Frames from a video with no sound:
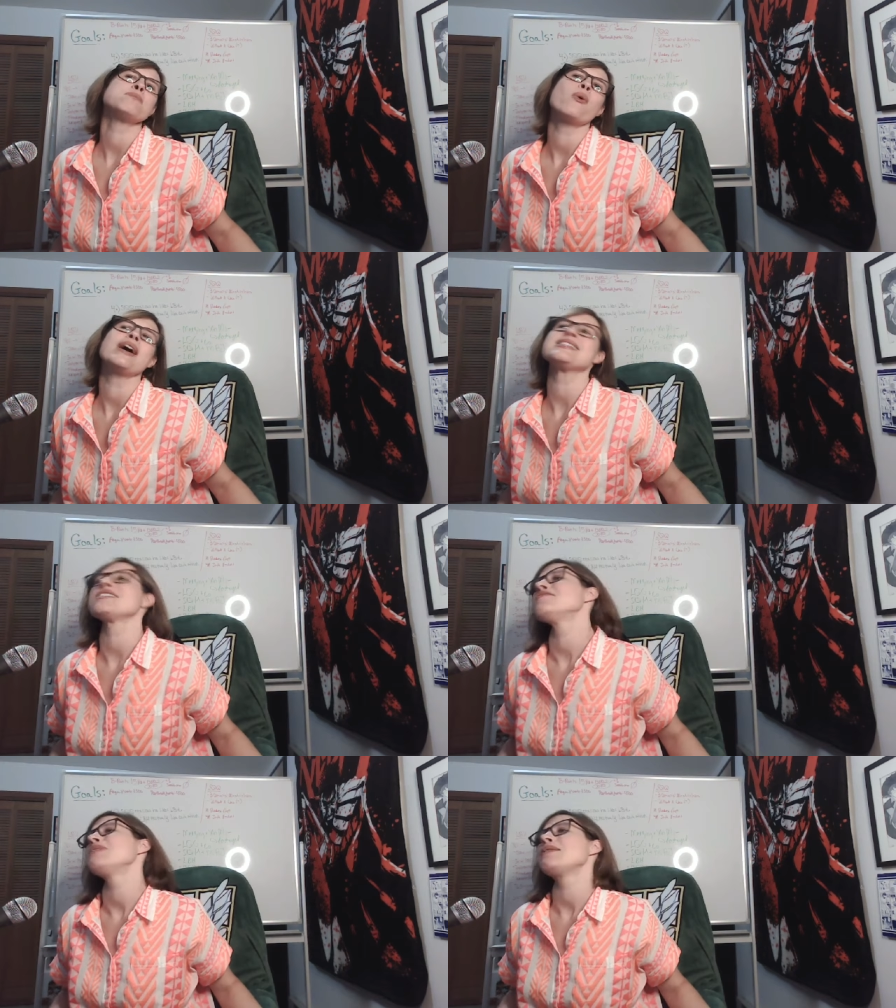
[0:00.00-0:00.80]
the point
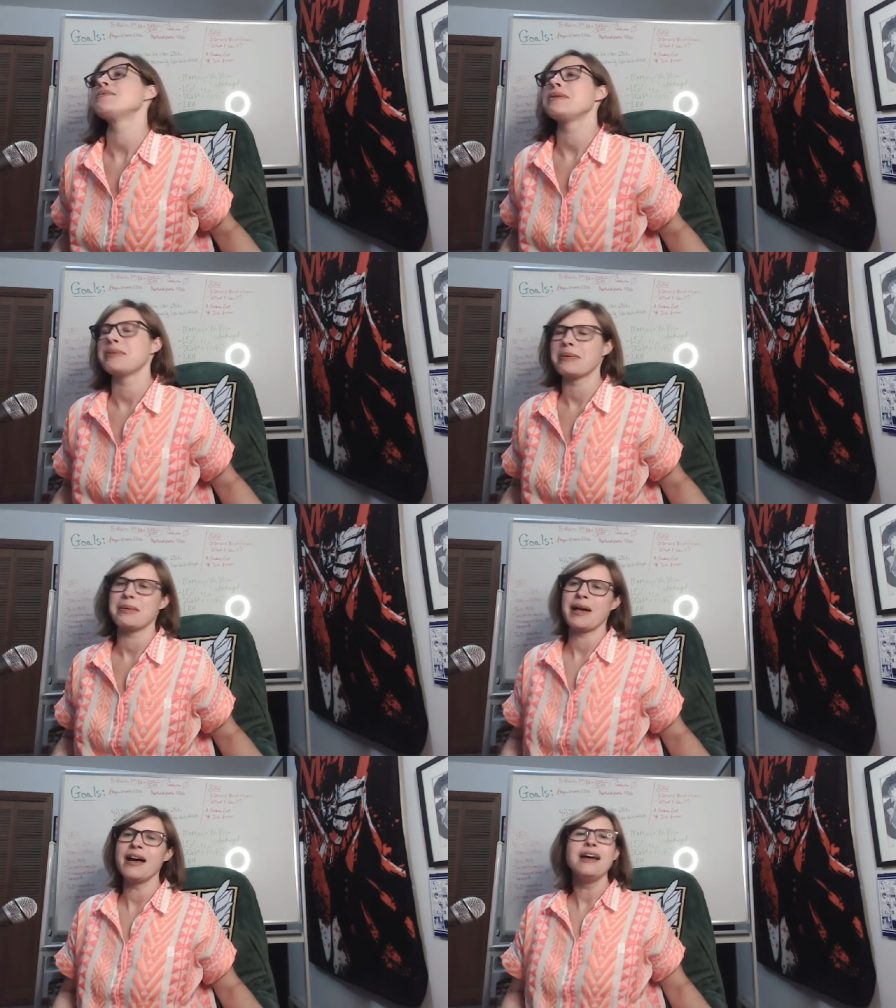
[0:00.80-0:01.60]
of blah blah blah blah
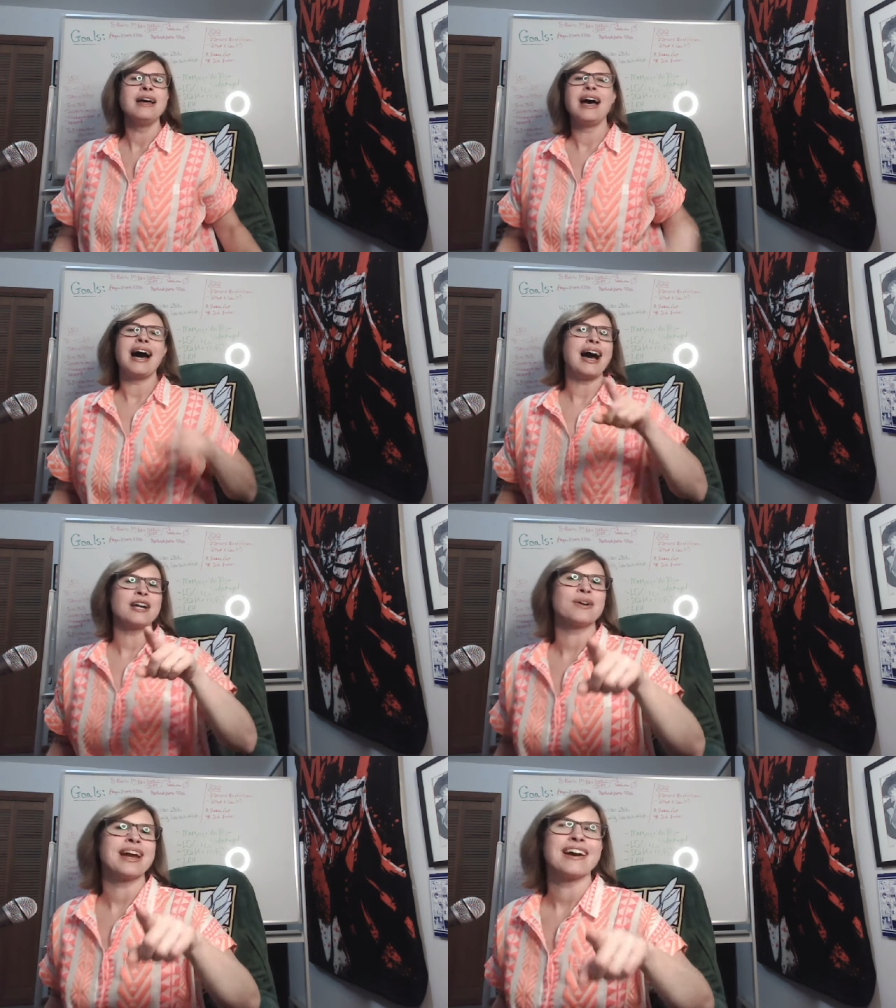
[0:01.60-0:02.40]
blah. I
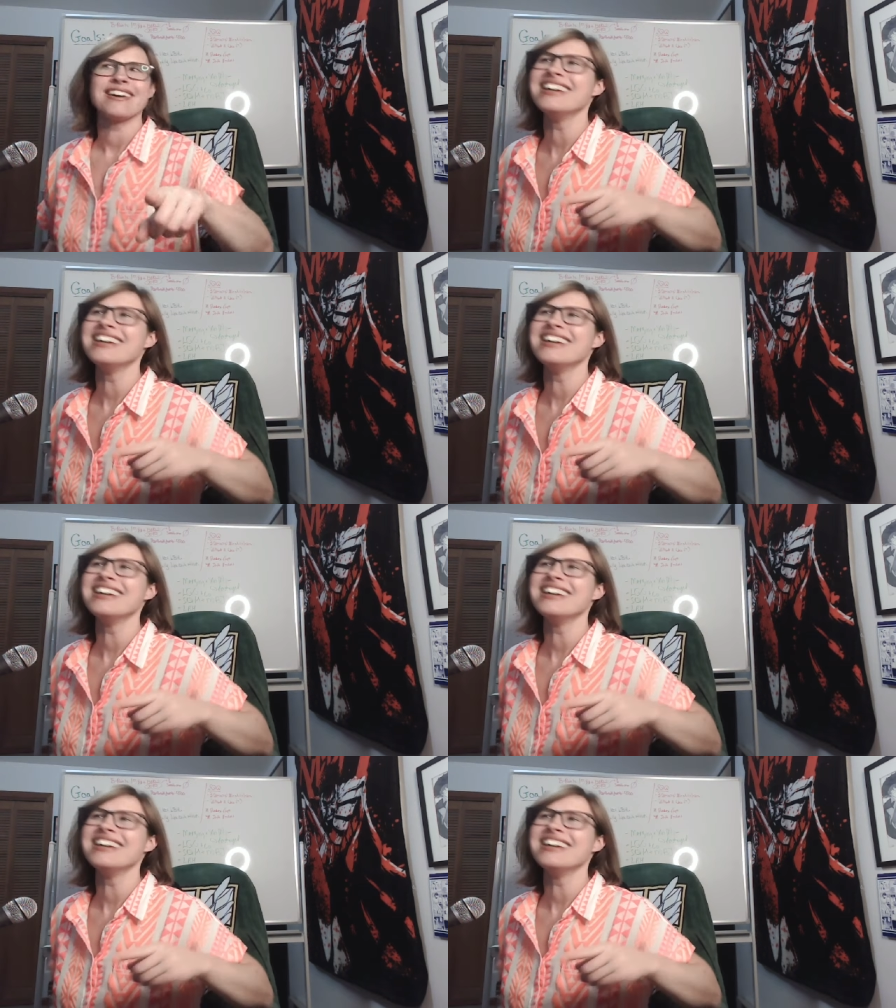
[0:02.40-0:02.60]
don't care.